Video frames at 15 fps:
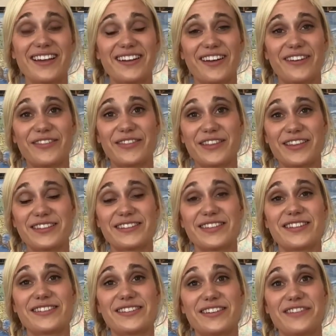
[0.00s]
Now this
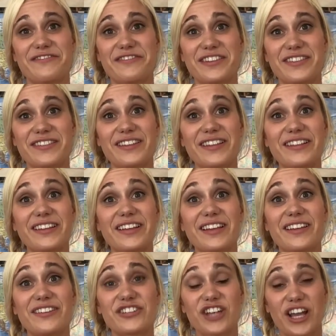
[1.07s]
is different than
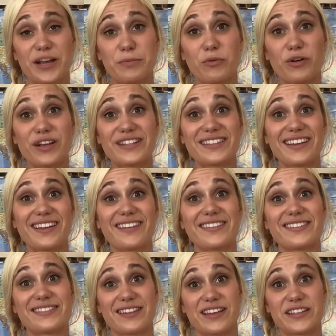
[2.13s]
the checkpoints and
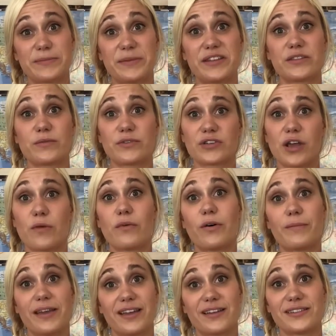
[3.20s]
assessments, which I
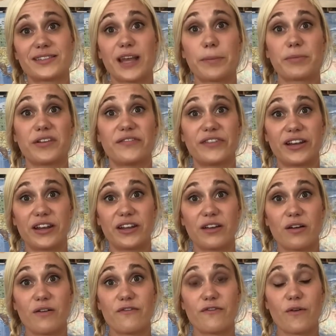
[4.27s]
will make a separate
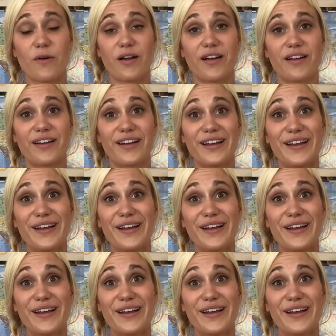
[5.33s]
video for.